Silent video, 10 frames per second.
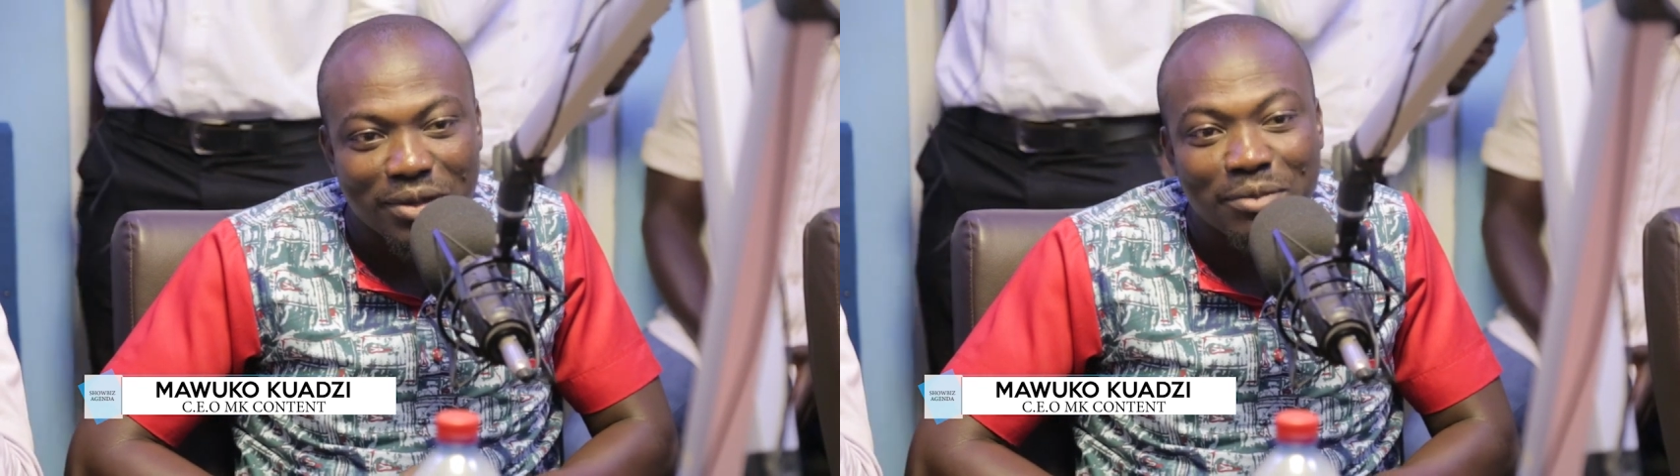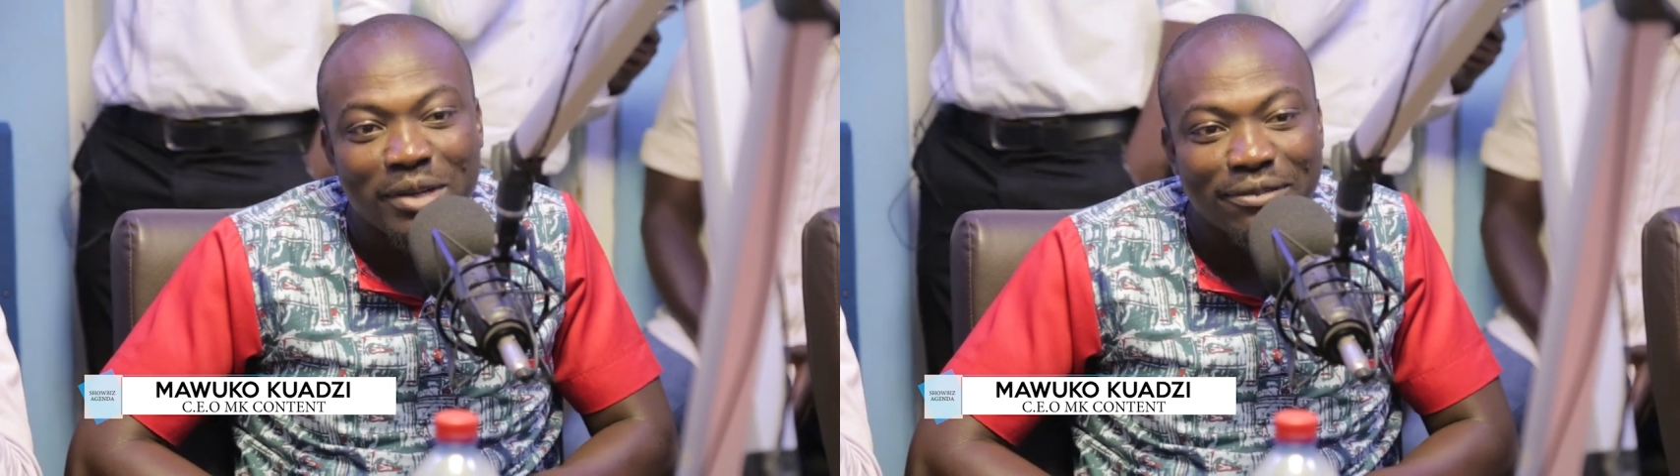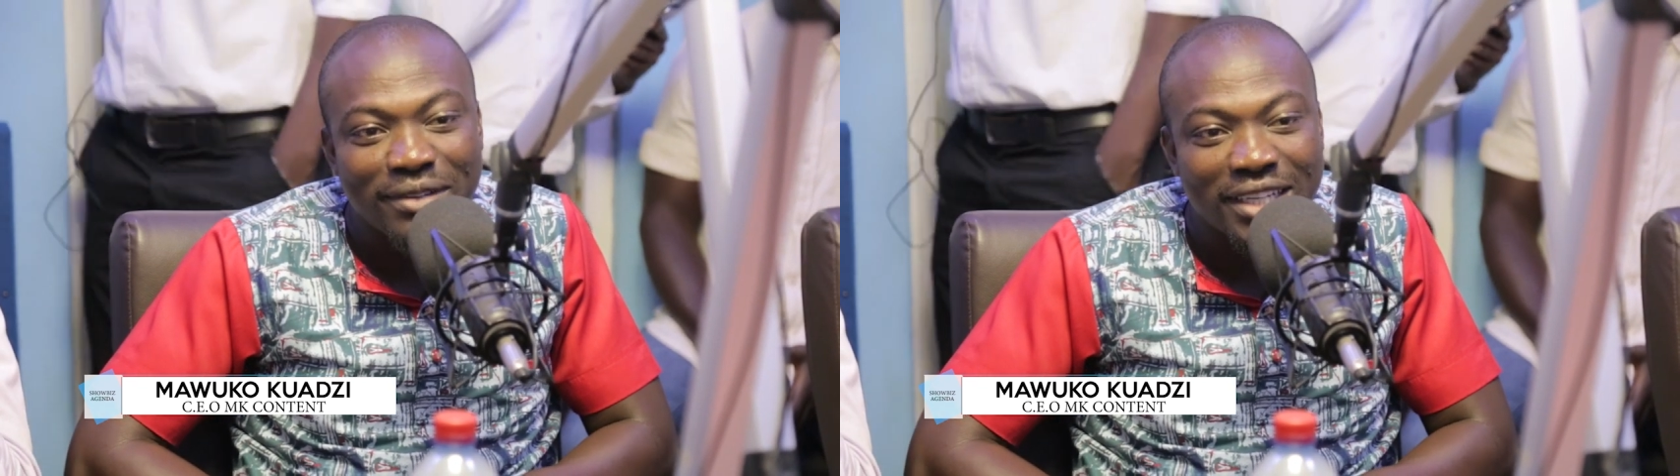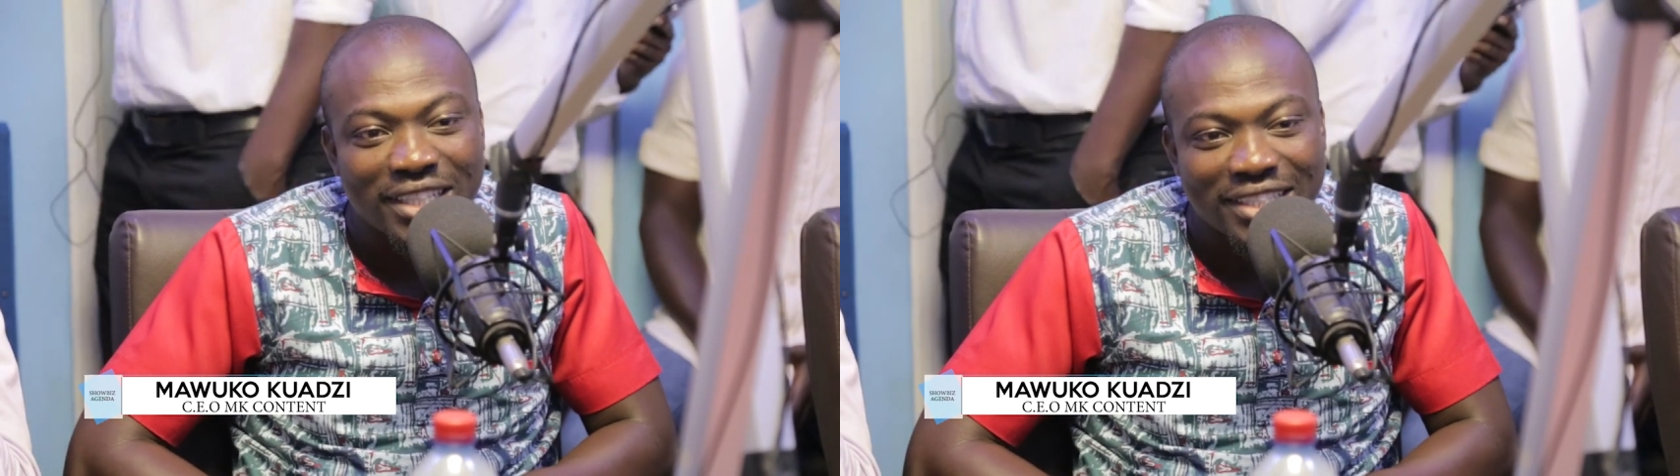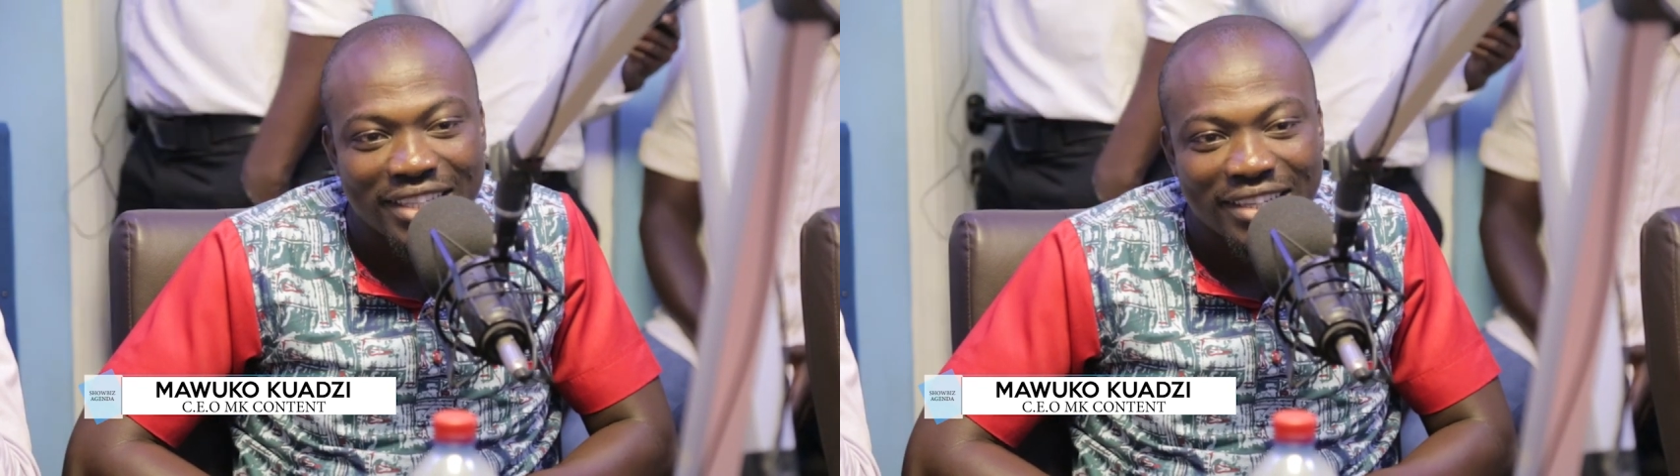I mean, I've been
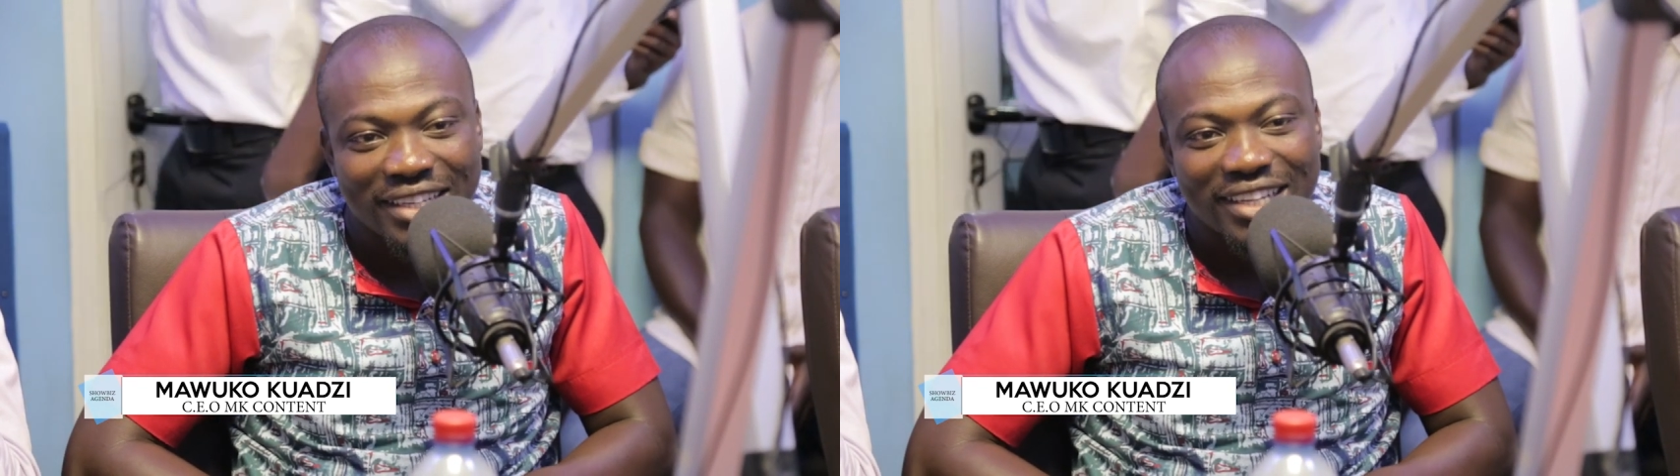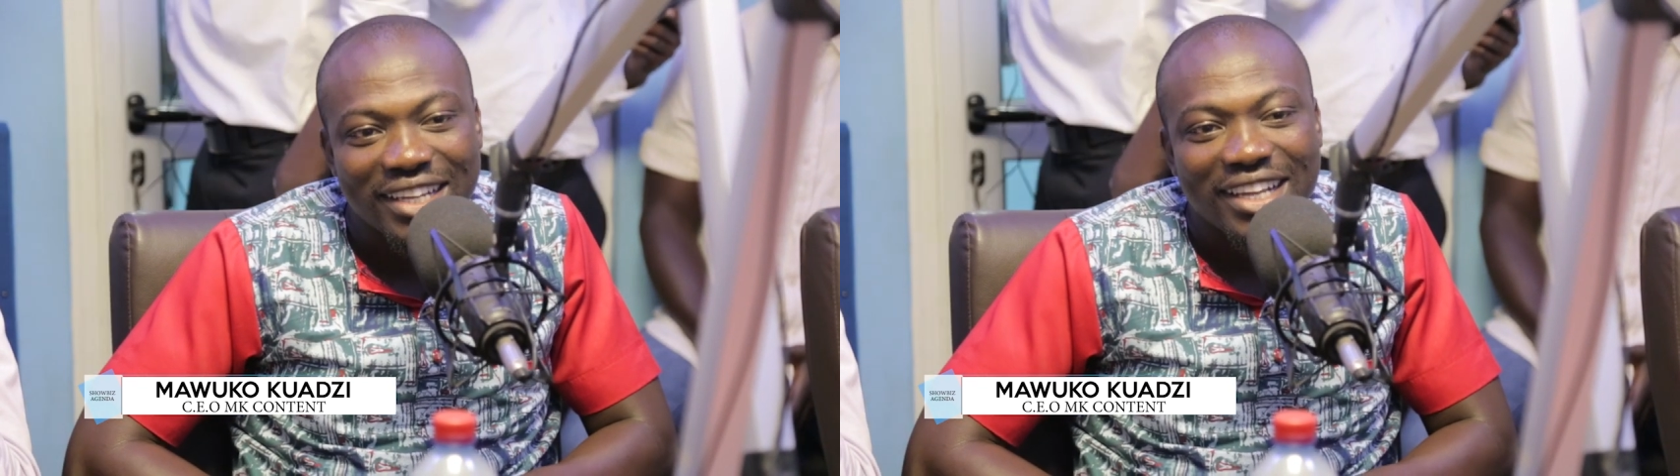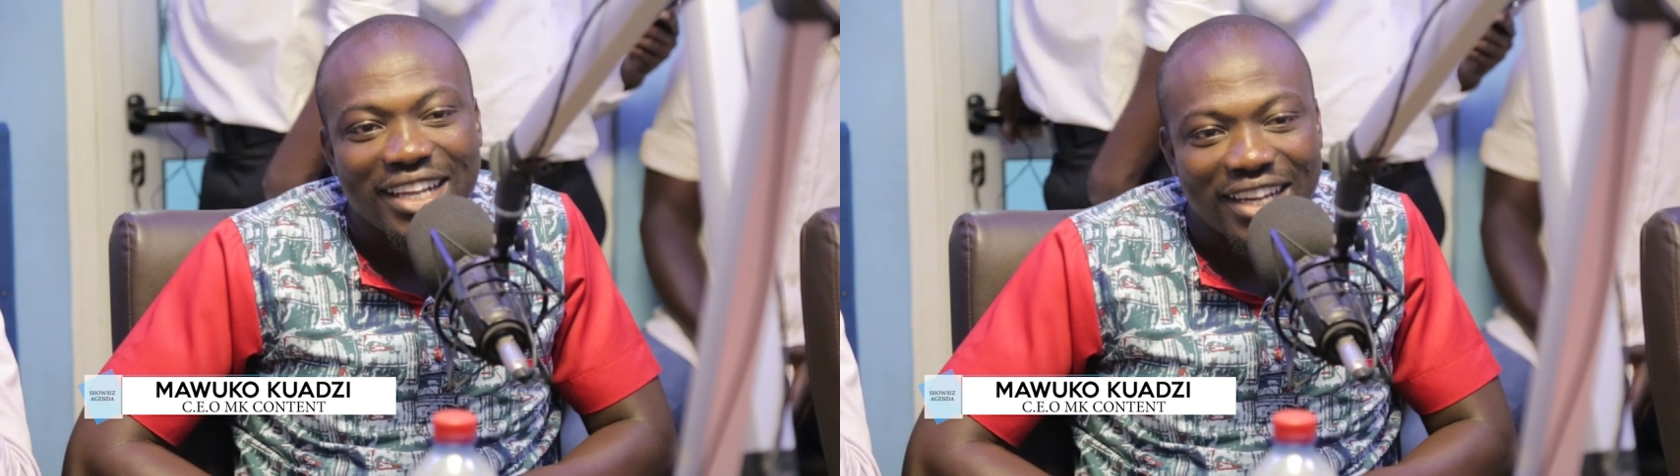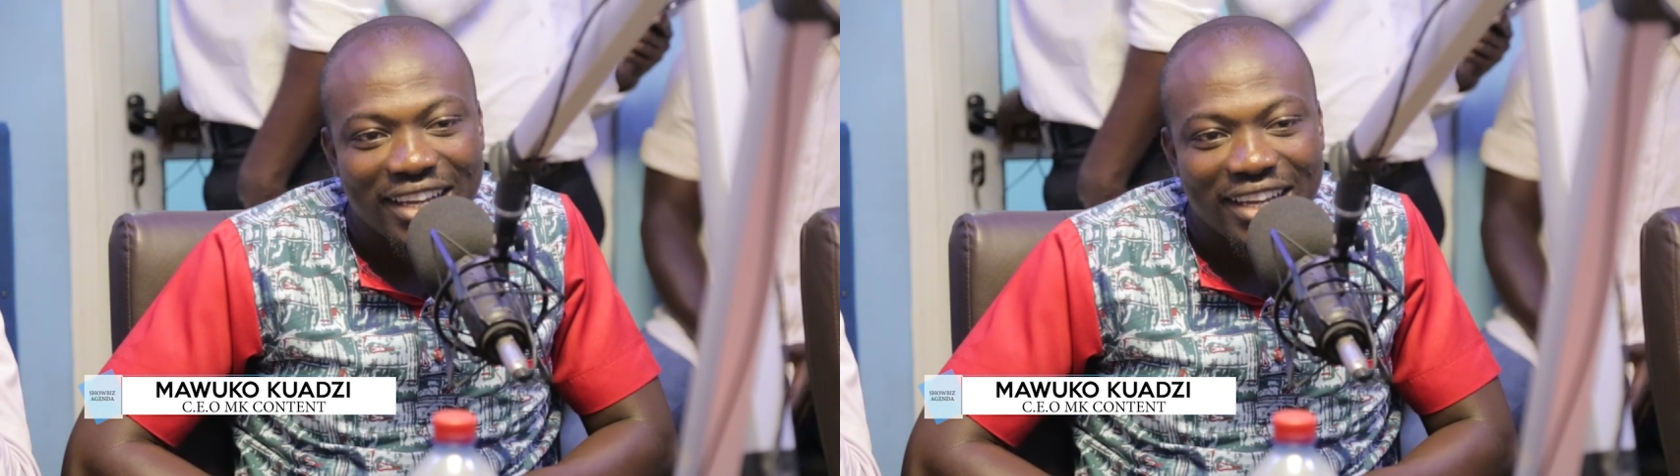listening mm-hmm.